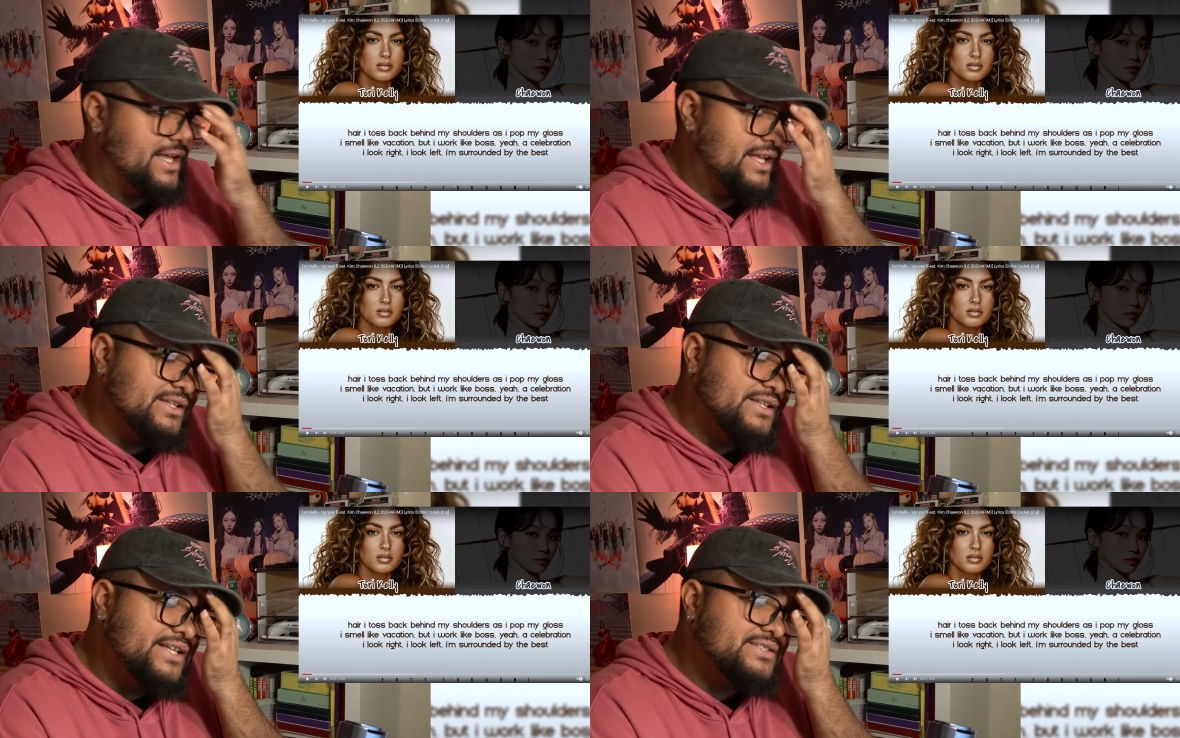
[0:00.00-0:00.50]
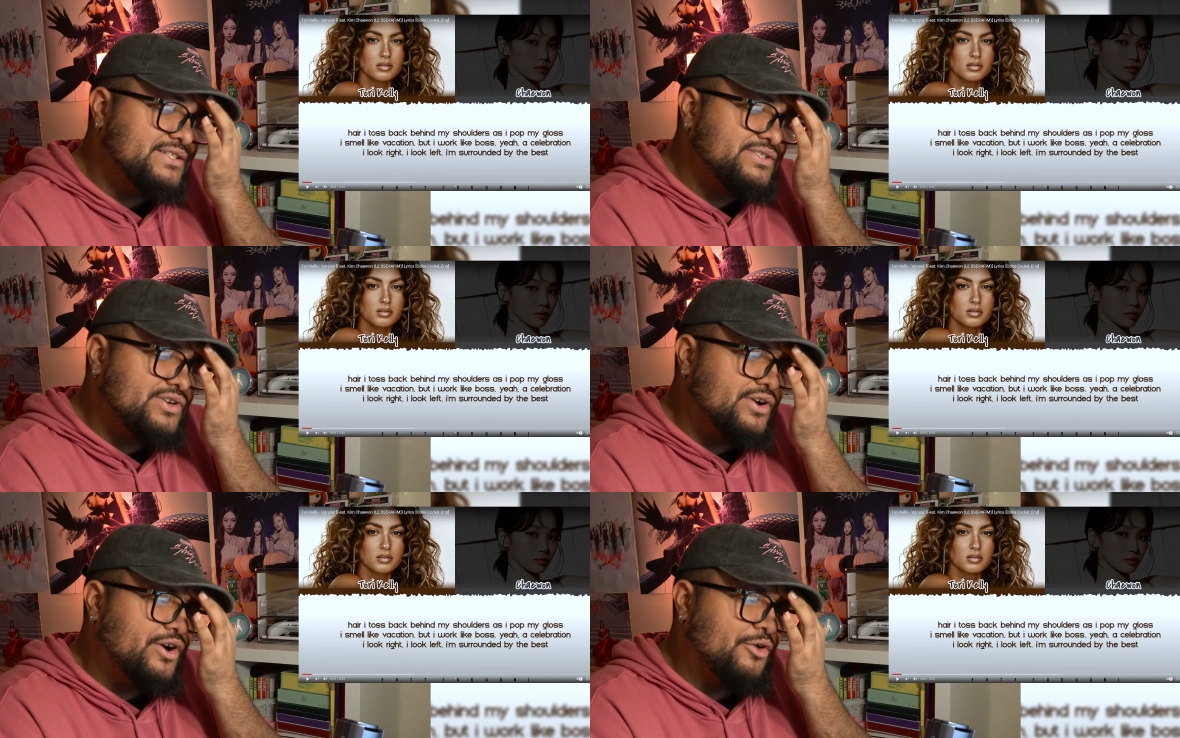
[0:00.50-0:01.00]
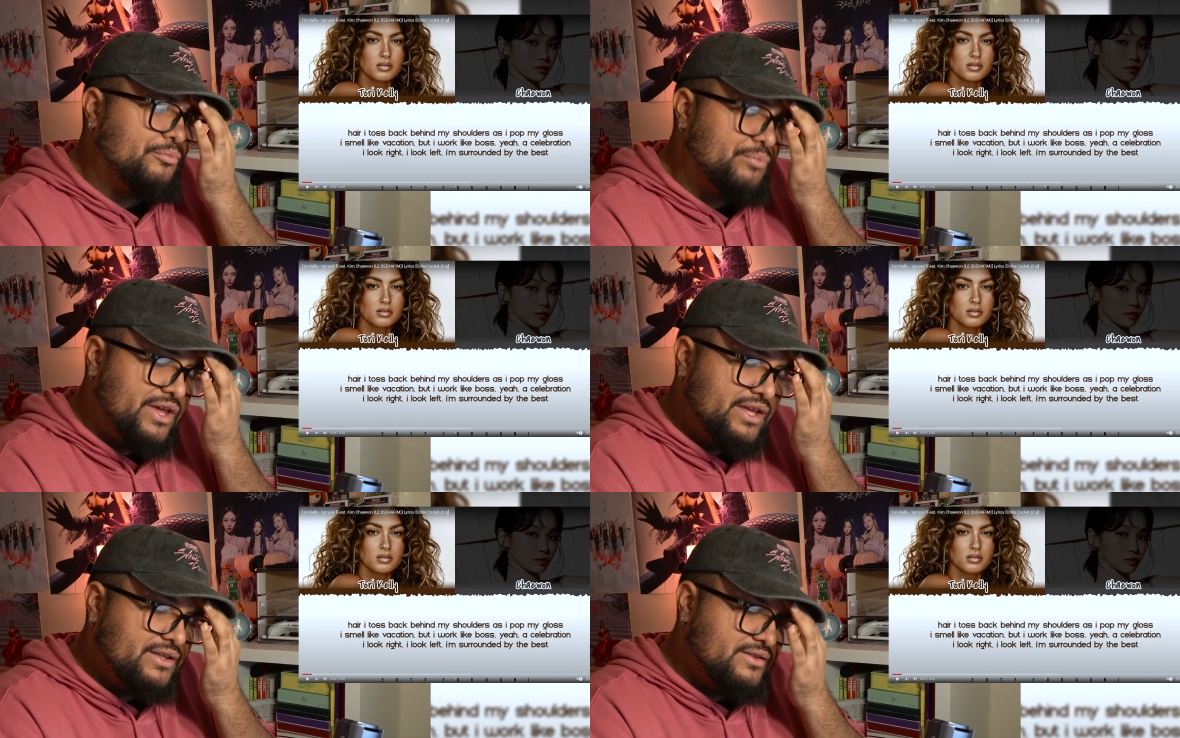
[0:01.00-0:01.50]
Speaker 1: I, I listened to her a
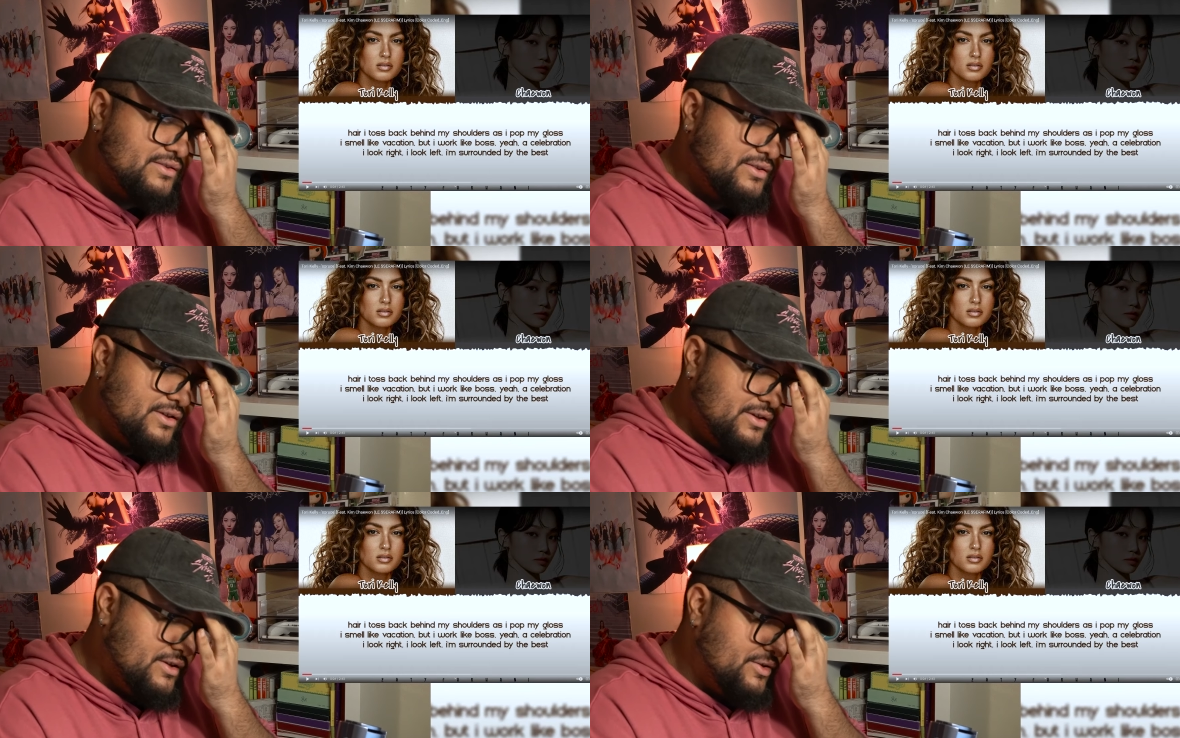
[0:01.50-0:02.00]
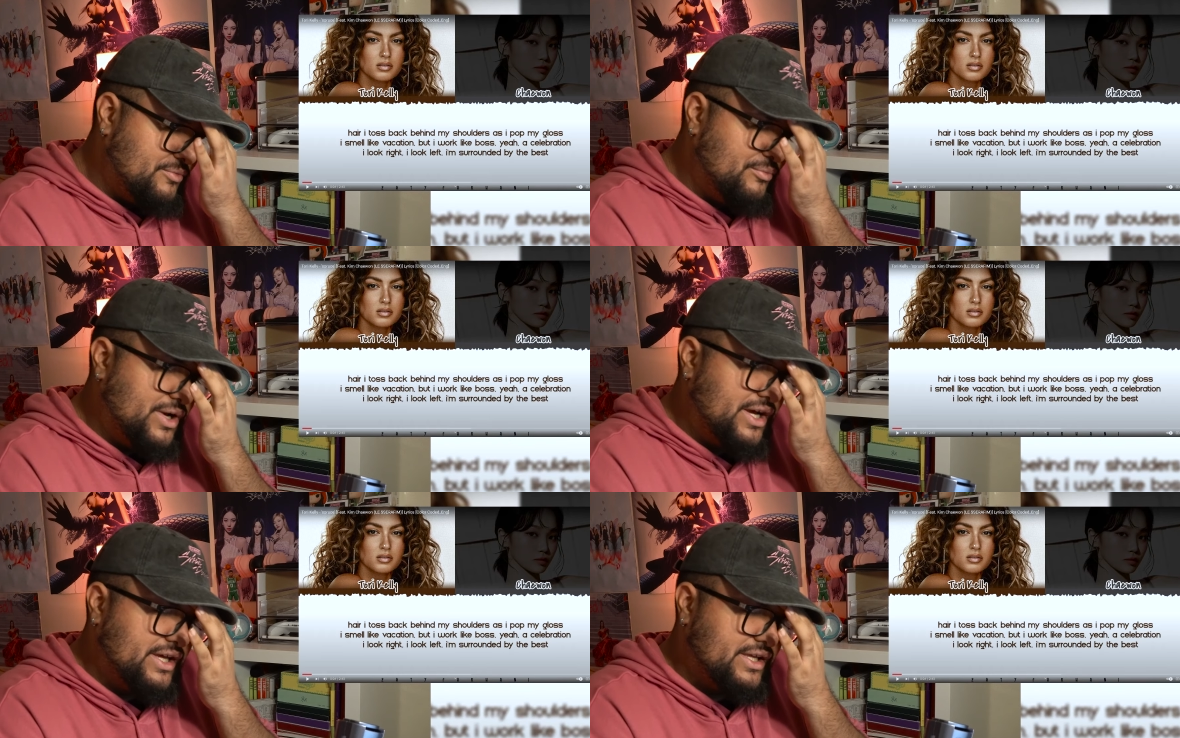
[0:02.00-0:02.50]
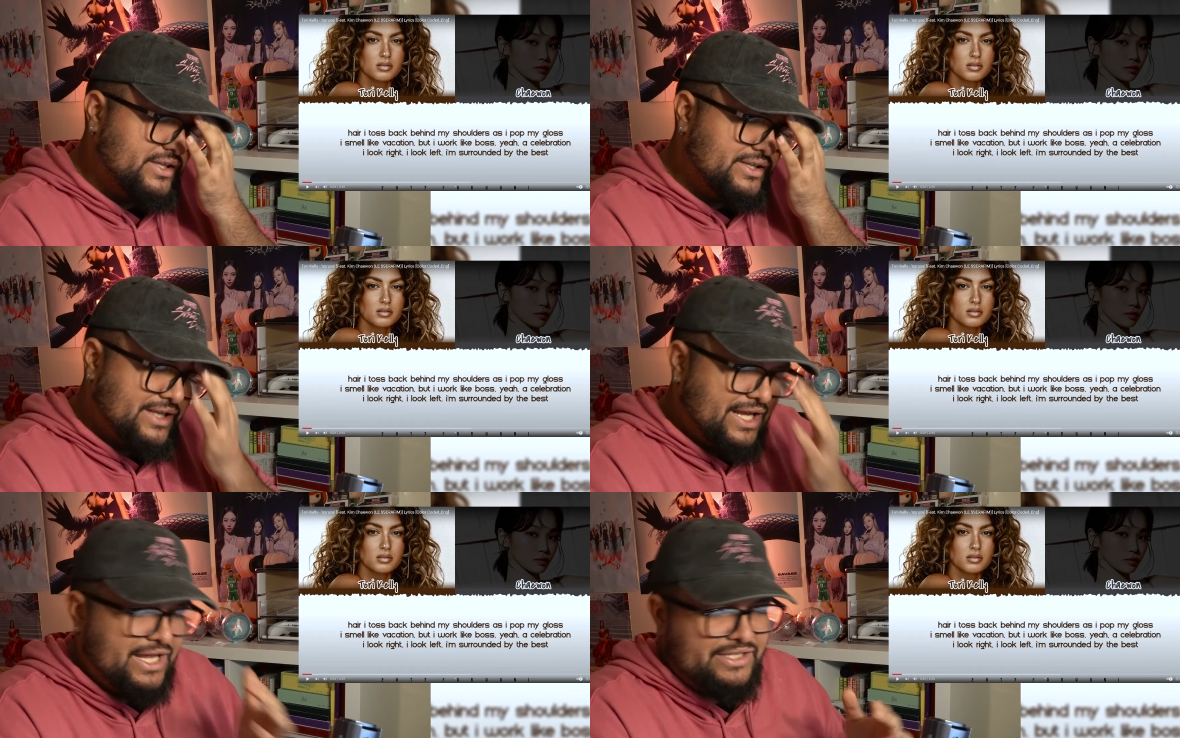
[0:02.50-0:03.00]
bit but
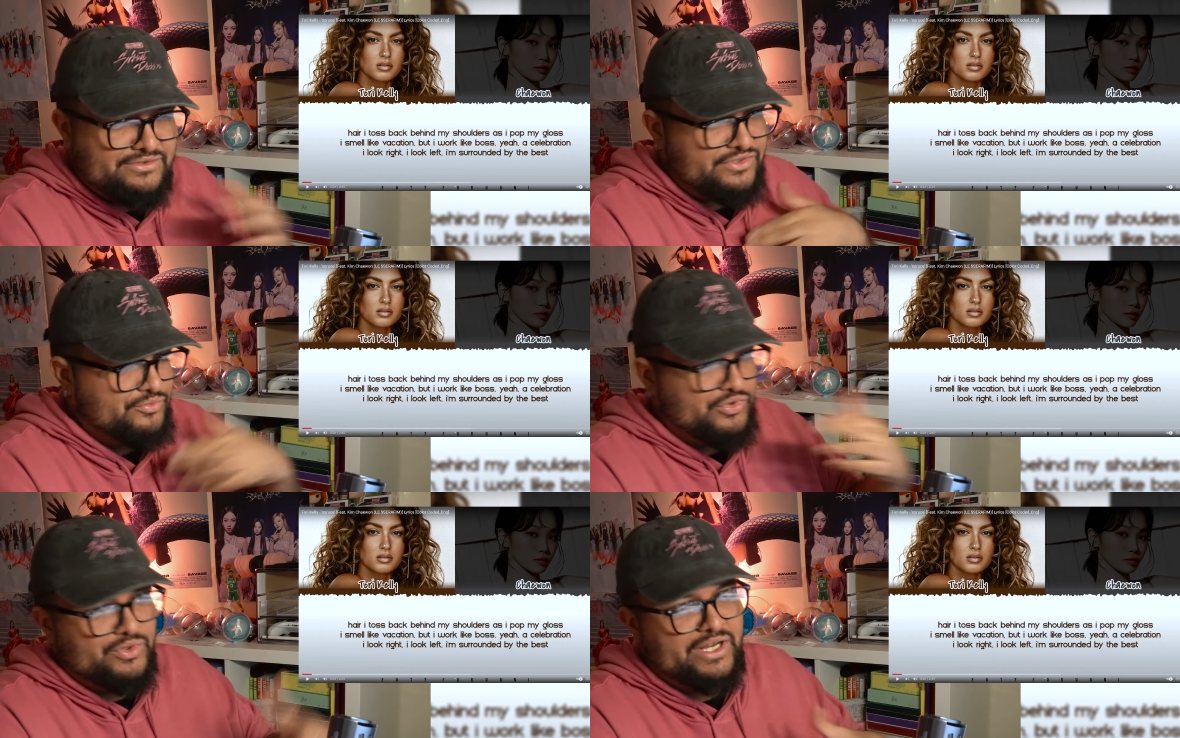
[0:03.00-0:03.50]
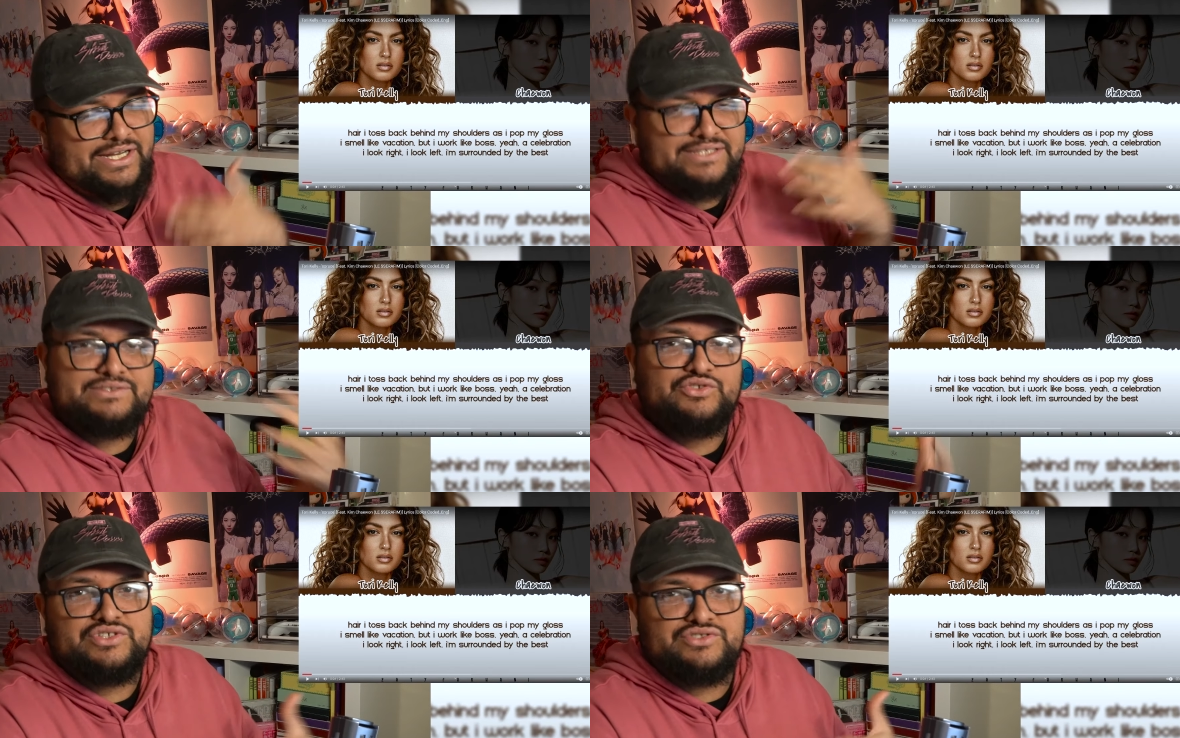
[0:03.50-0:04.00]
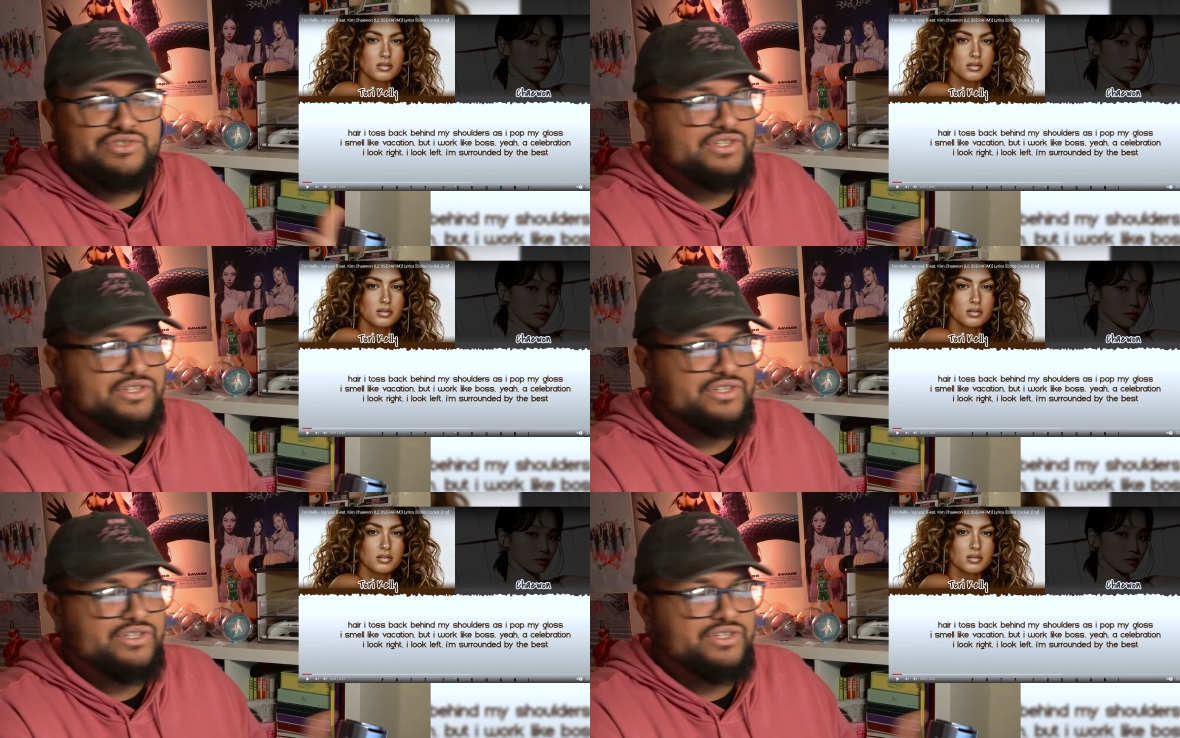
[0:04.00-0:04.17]
not to the point where like I still listen.